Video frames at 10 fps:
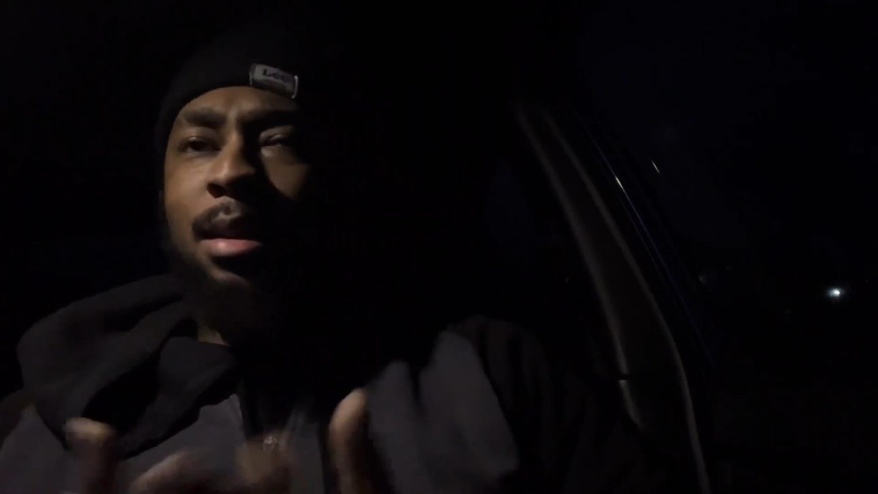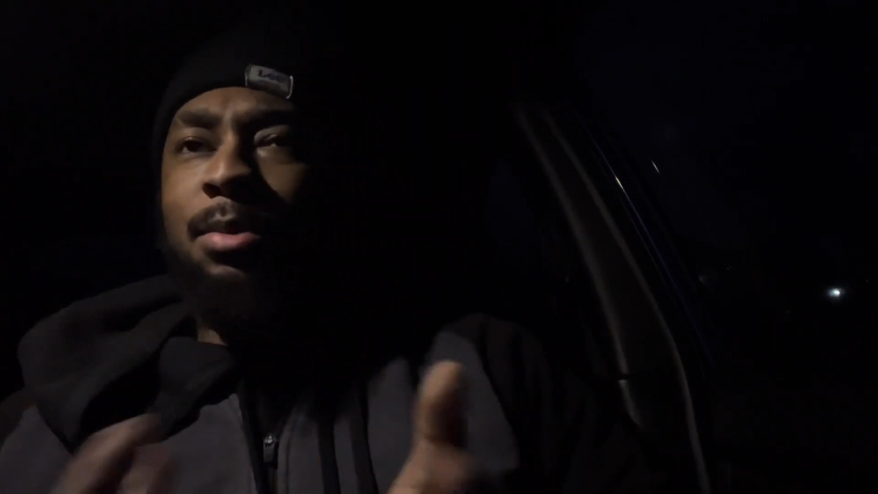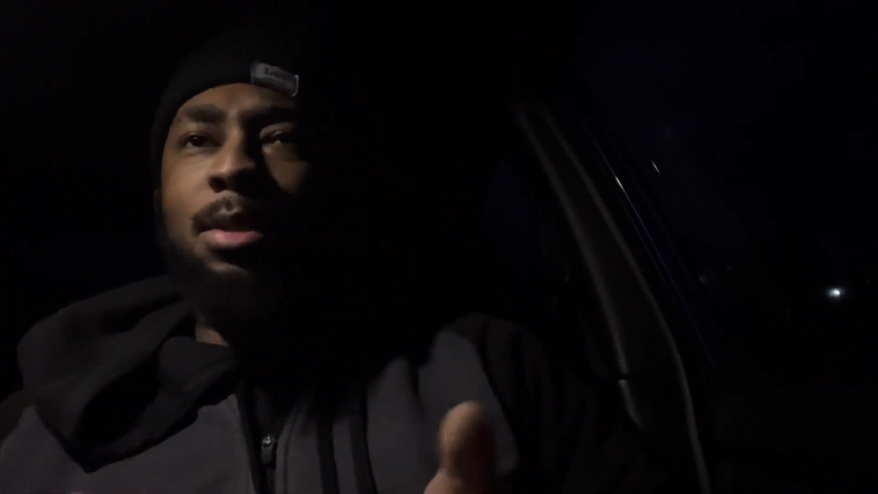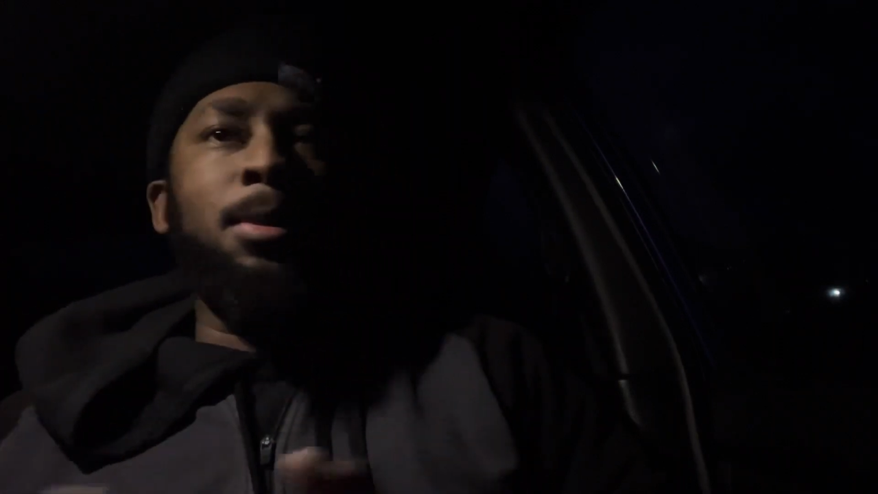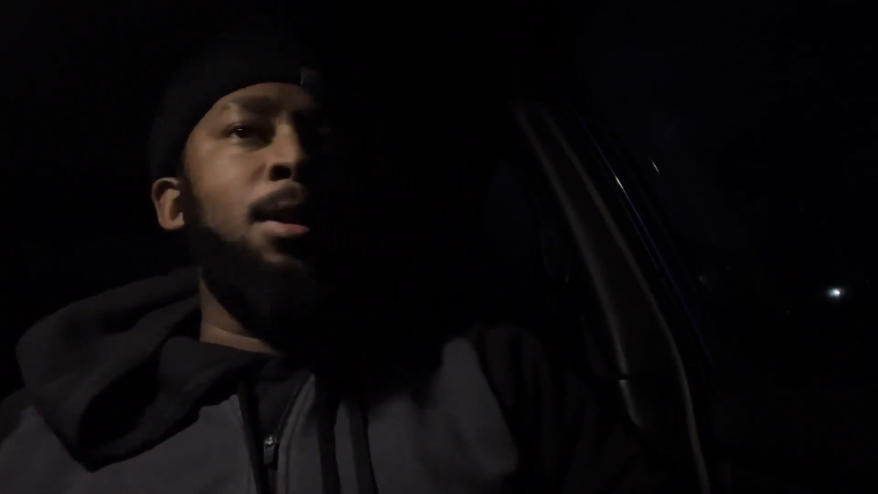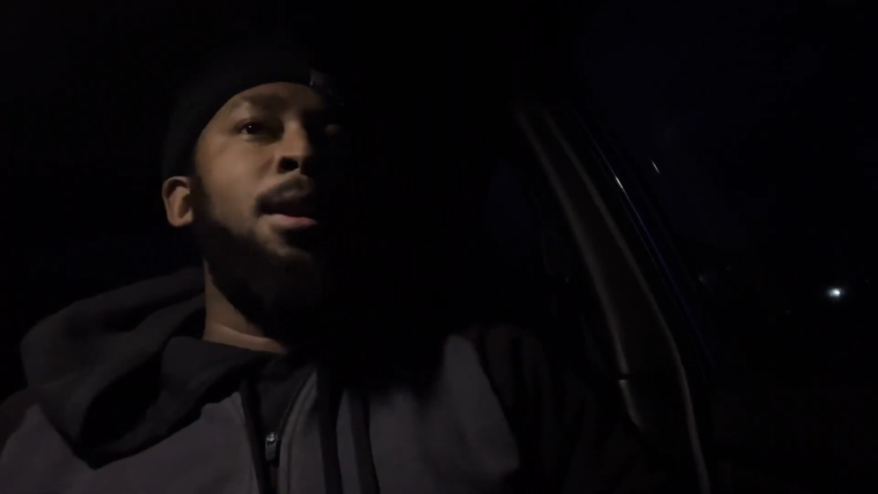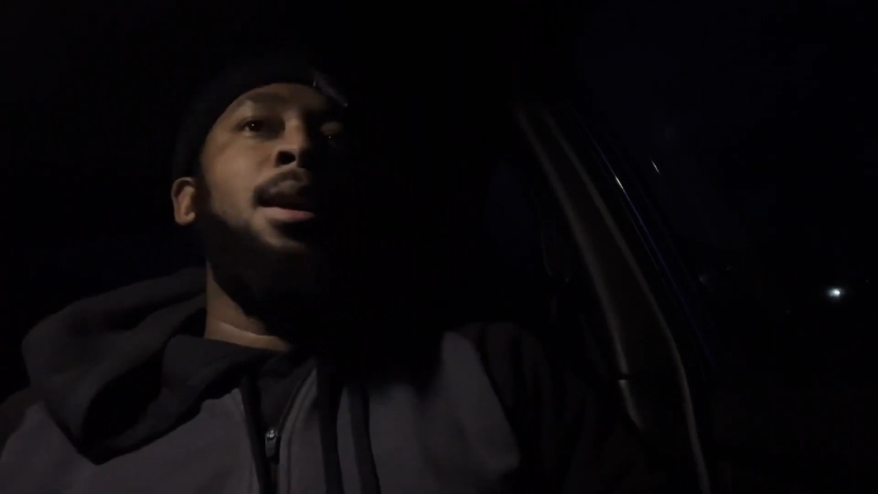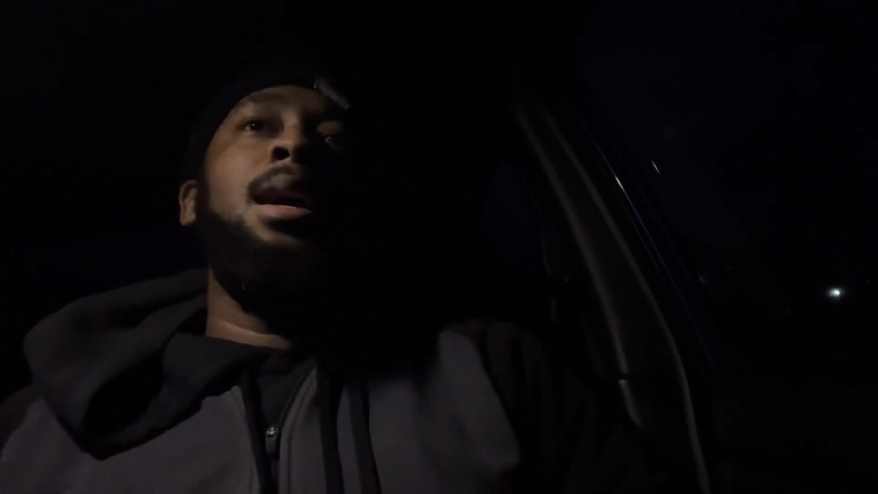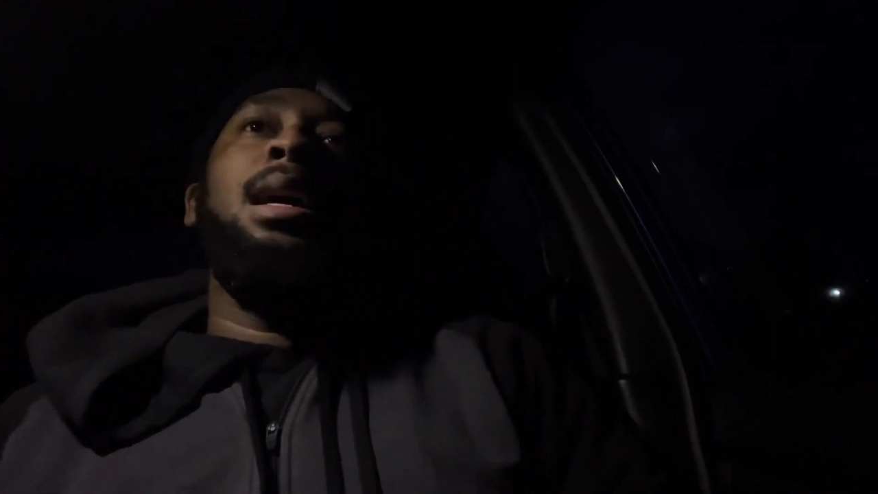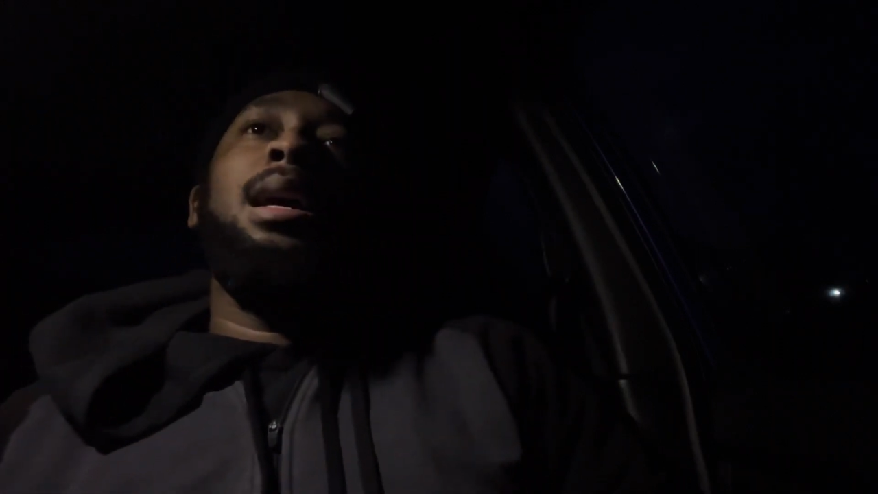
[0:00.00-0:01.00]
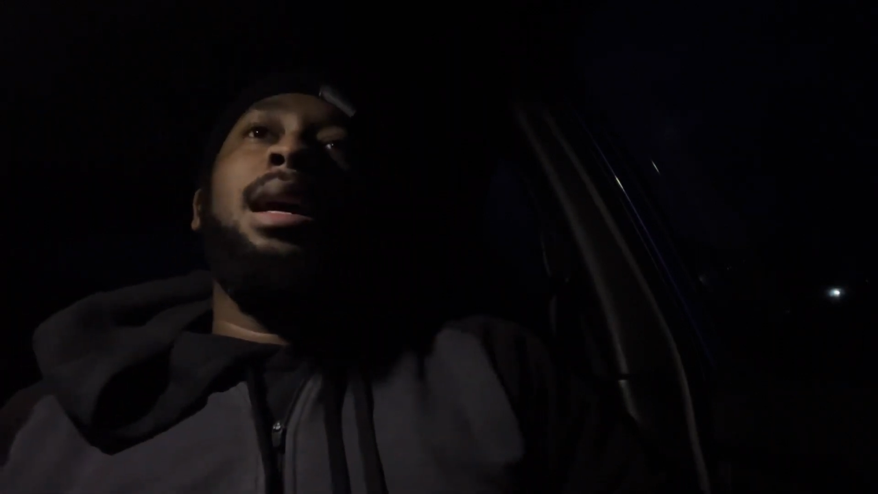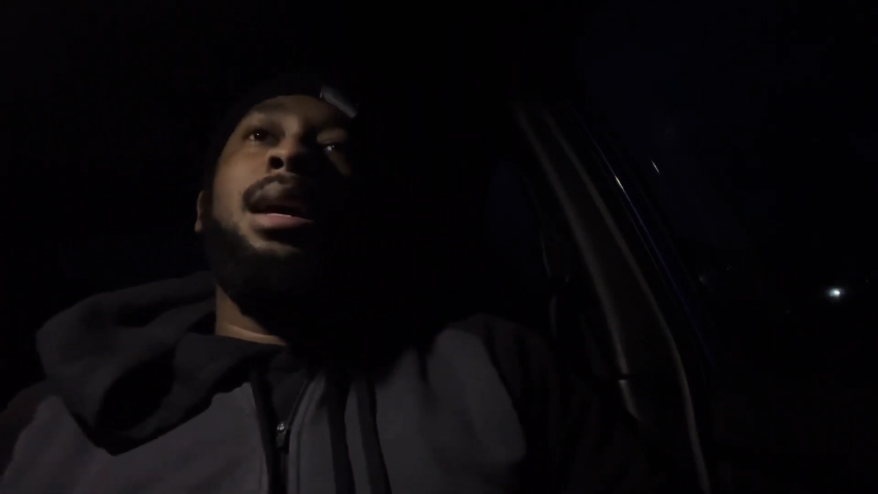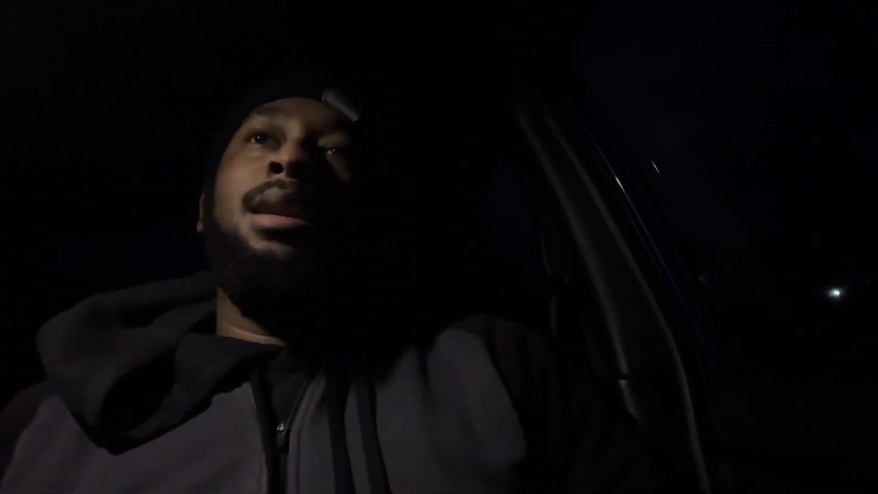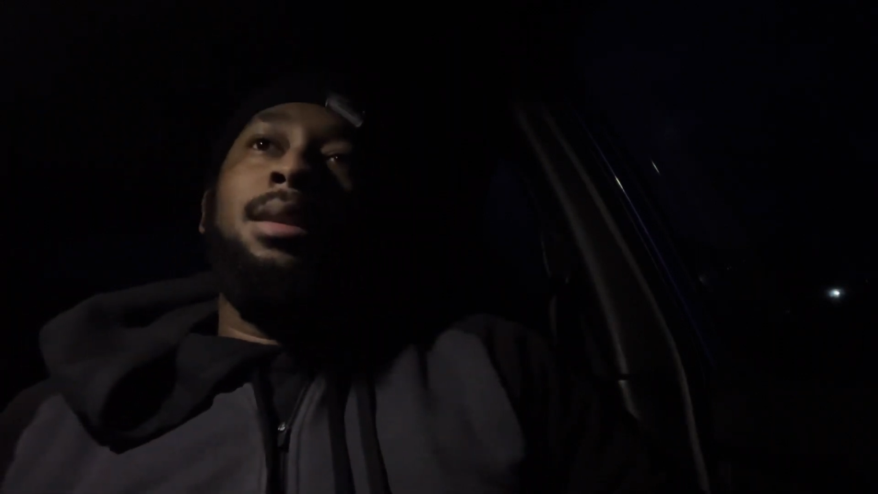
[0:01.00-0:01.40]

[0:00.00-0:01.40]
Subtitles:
I'm tripping. And